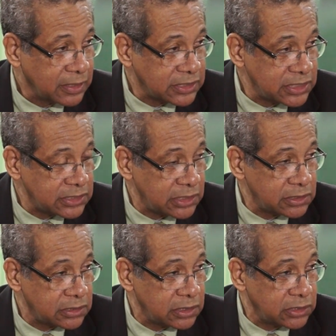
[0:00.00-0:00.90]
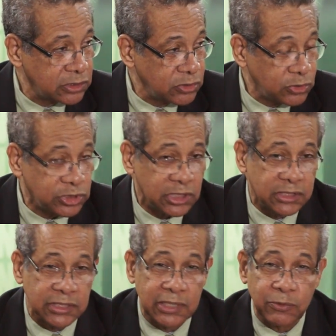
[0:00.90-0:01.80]
This is the
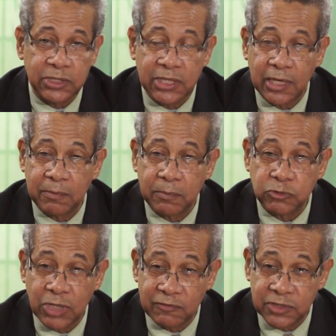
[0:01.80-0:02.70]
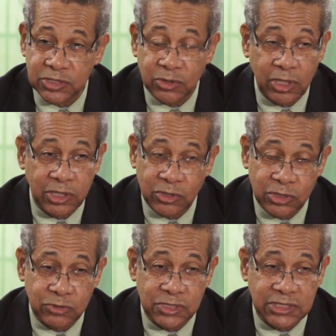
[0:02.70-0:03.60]
usual thing with travelers to other
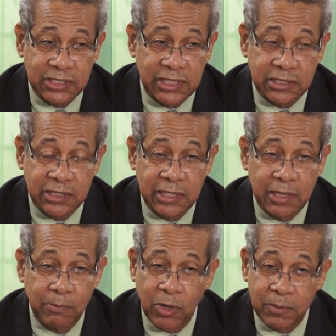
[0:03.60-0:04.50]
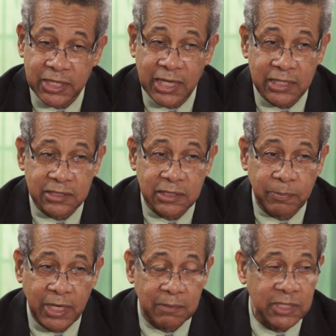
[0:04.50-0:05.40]
countries, in that public health
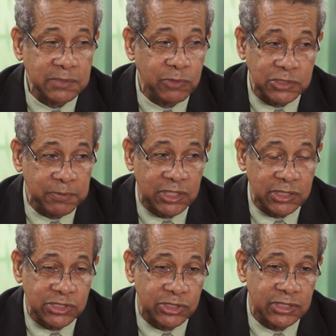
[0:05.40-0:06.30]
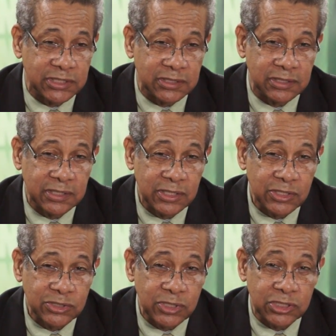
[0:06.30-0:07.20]
departments must be consulted
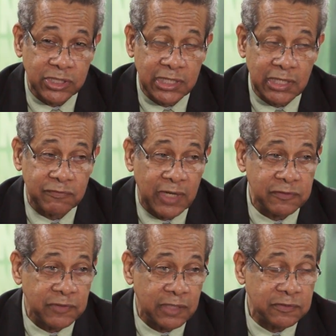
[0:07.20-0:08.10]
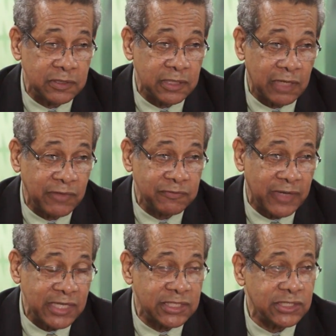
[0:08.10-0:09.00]
so that you can have
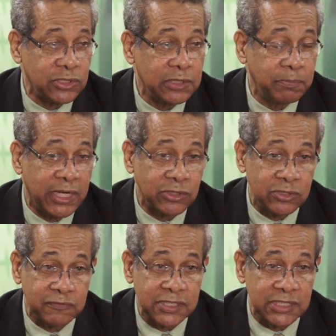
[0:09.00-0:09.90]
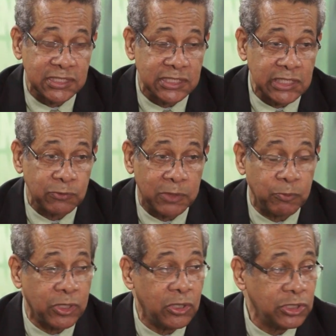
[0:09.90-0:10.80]
advice as to the pattern of diseases and what
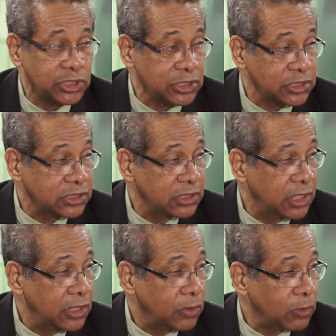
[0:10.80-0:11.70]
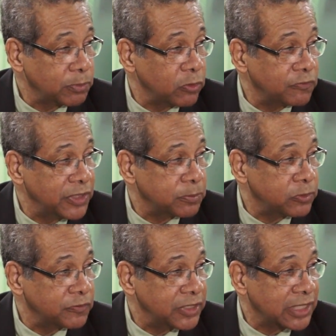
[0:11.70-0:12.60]
precautions, what
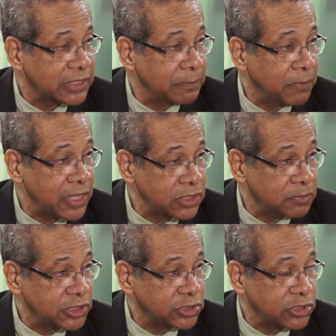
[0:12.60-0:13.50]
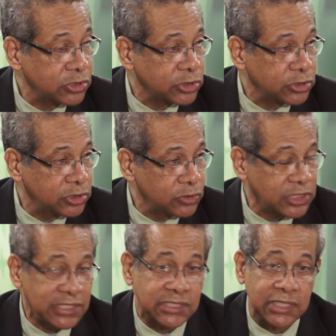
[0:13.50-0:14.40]
prophylactic measures you should
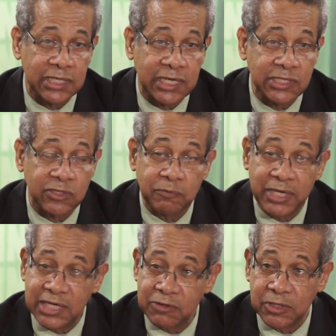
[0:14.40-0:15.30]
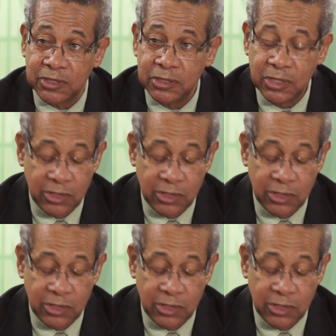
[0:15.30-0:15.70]
use, as in the case of malaria